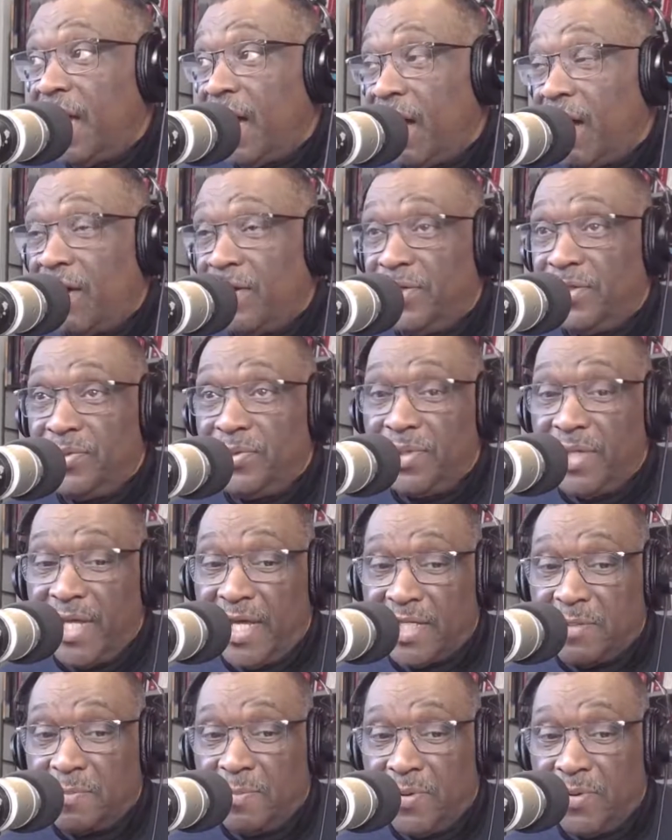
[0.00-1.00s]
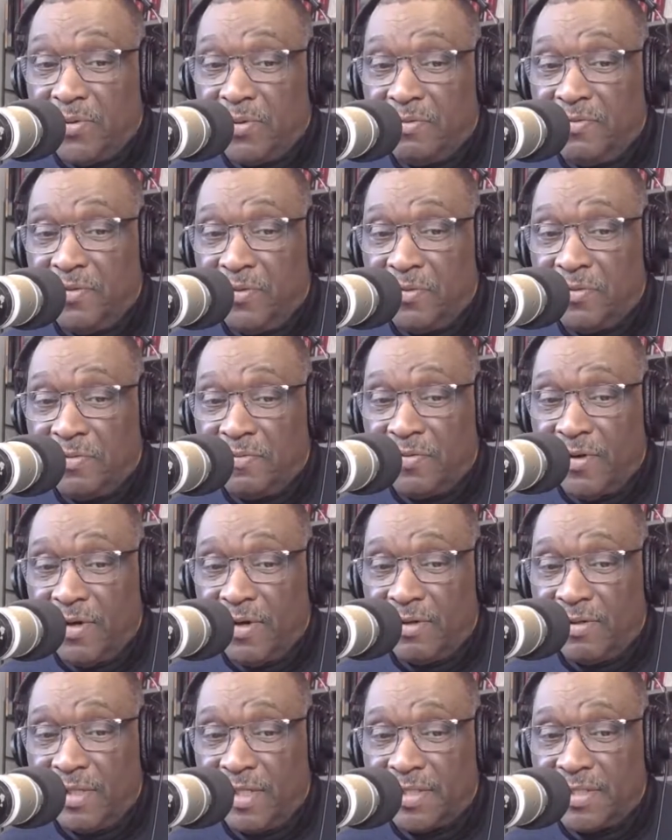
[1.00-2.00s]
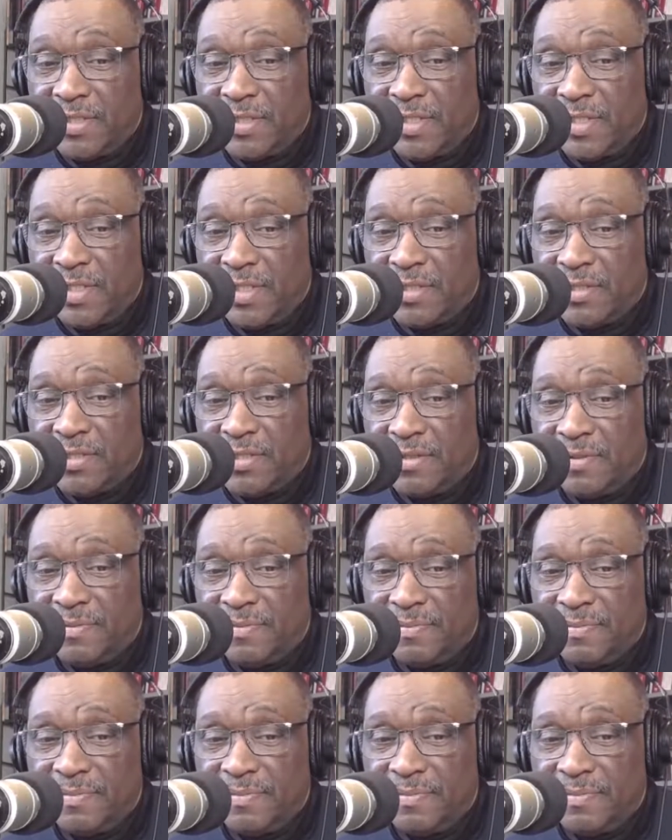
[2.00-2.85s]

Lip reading: Are you an expert on voter fraud? Listen to this.